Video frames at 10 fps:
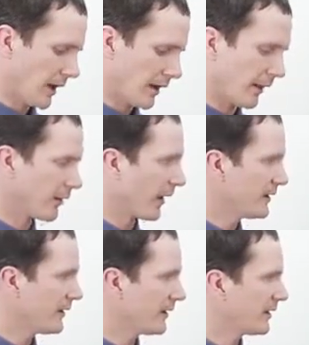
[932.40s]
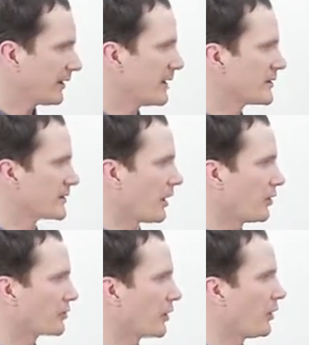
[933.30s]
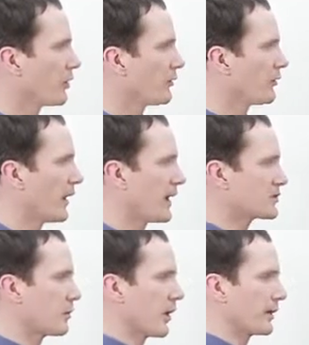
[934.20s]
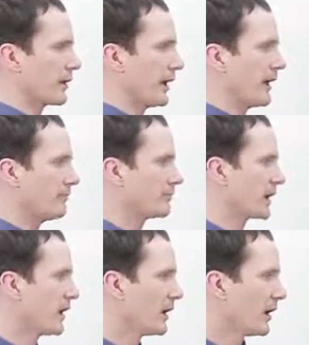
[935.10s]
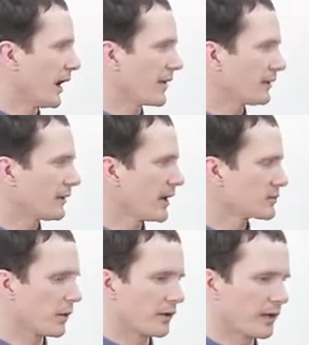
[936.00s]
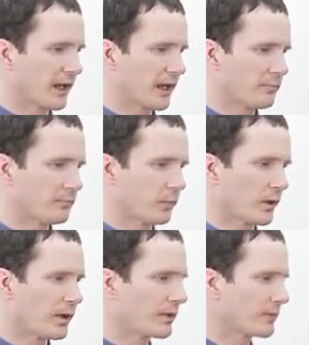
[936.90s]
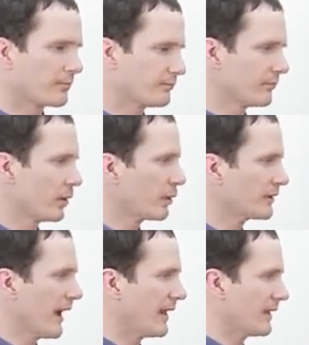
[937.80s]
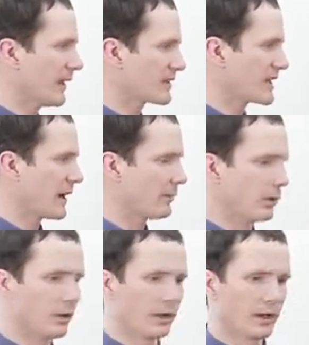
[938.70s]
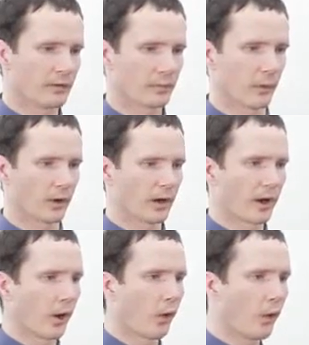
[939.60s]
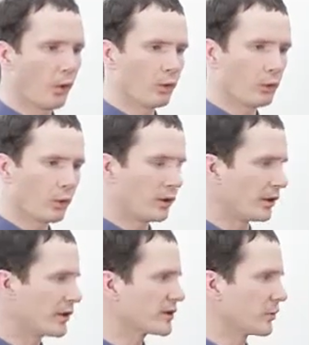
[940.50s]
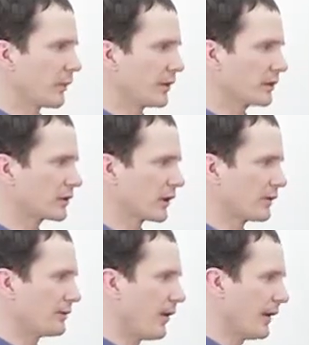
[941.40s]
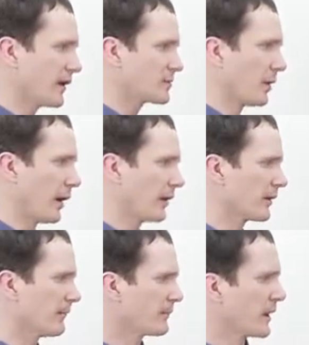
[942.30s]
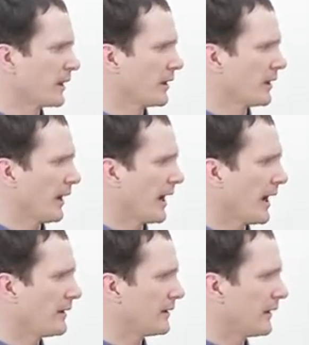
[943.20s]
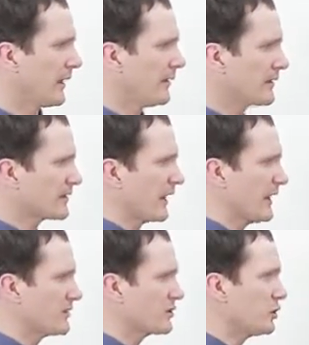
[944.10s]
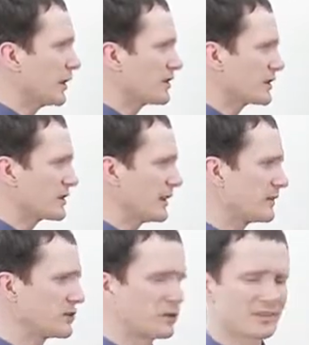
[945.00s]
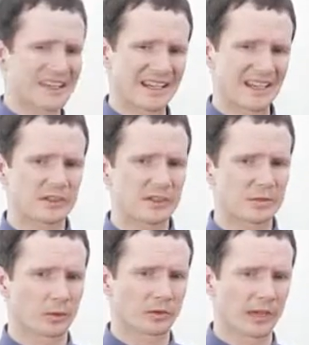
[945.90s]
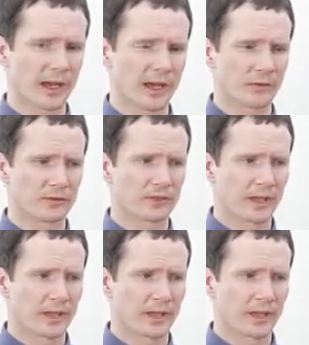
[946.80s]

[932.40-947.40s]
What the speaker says: Another idea is also the fly swatter game. And the fly swatter game, we looked at an example for whole words when we looked at the phonics part. And in this case, you can just give students individual sounds.